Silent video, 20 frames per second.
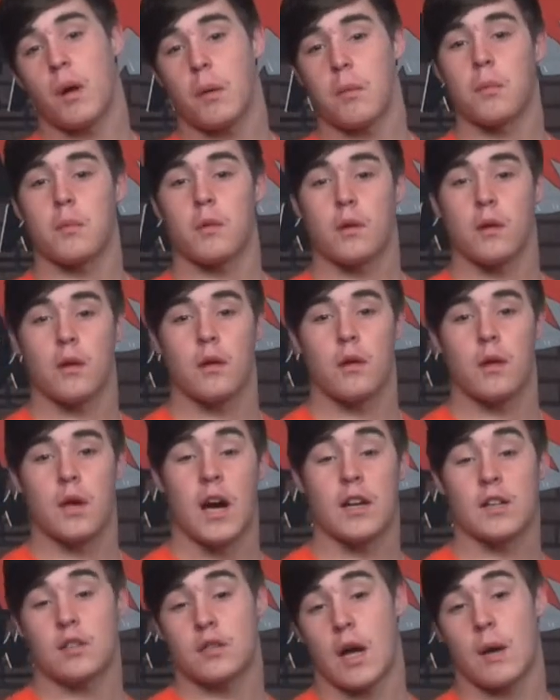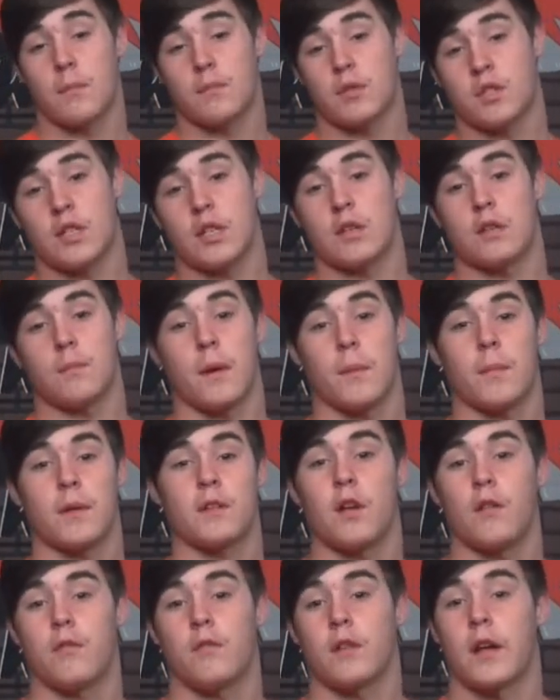probably. I'm just here to make
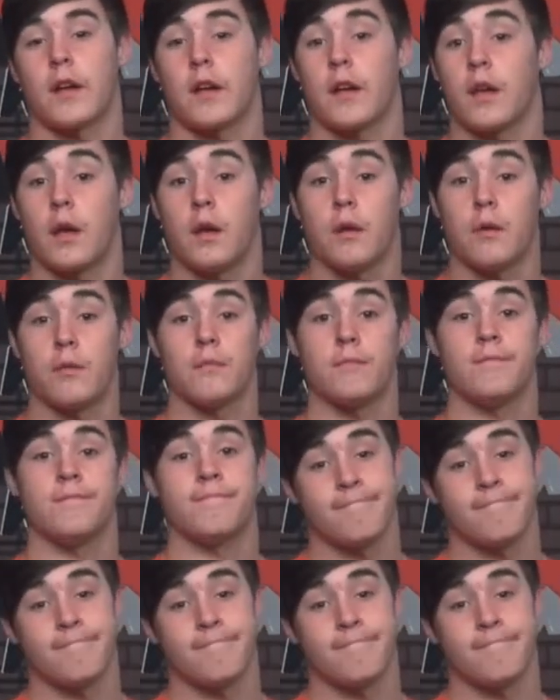myself look like a goon.